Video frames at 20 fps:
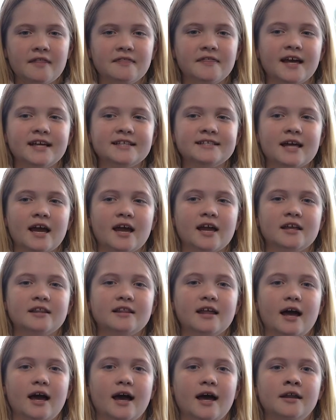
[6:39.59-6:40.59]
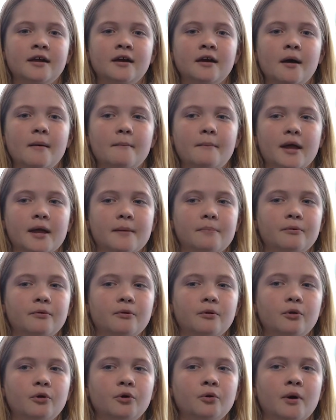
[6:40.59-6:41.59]
They're saying that
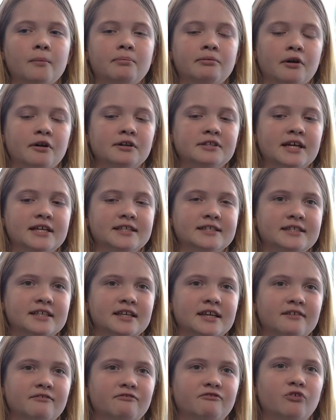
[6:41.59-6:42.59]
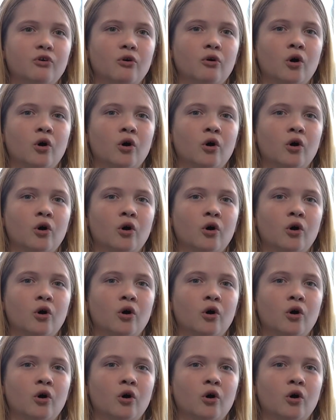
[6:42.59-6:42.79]
people who are protesting